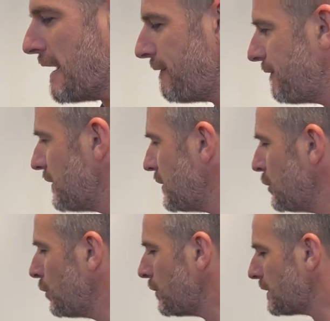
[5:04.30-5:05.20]
if
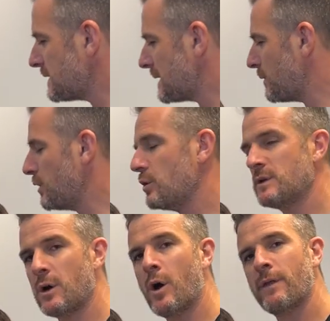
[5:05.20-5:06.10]
you're not someone
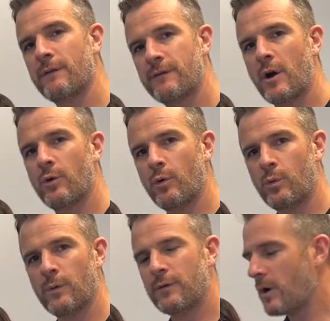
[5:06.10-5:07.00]
who's on the phone
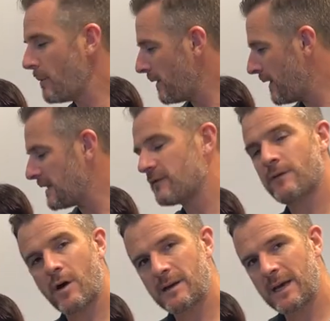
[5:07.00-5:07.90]
all the time, then that's
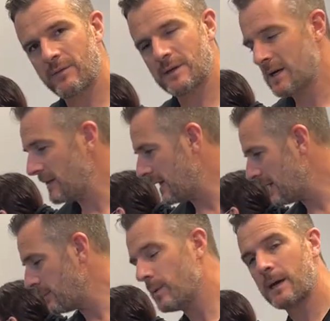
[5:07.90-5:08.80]
fine to have it down there
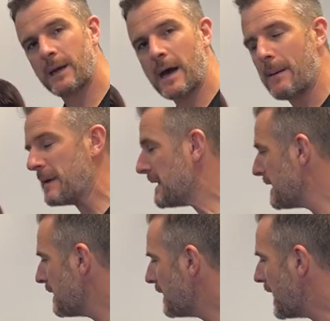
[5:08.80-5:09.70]
and pick it up.
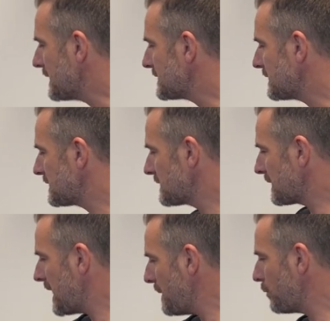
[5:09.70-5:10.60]
It's this
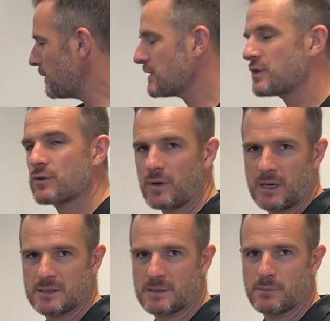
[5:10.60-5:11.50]
keyboard and the
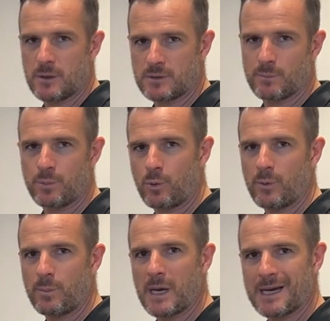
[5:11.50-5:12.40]
screen is the most
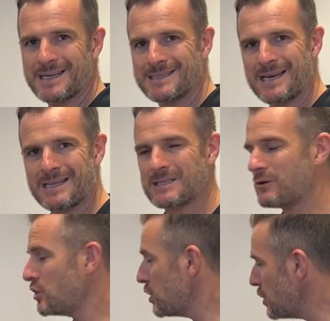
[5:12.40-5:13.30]
important part, because that's
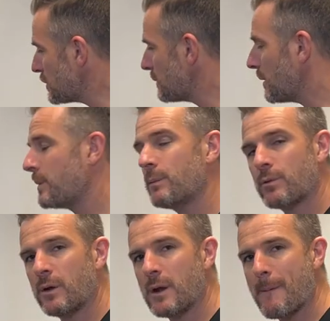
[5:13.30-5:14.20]
usually what
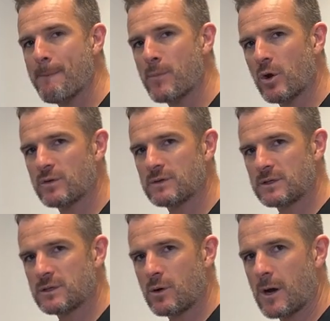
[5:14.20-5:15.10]
people are on most of
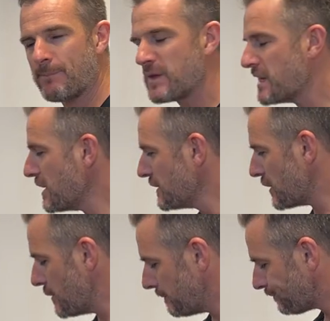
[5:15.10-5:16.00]
the time.
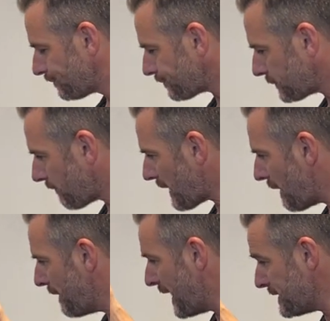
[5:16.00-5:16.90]
So
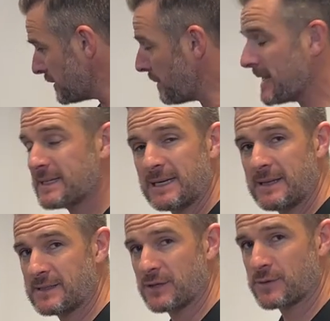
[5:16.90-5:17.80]
that's basically
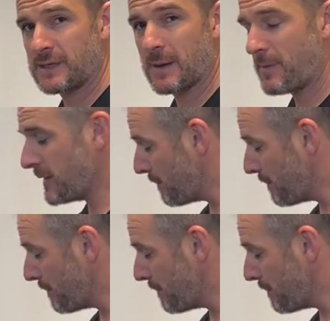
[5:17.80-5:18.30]
the central setup.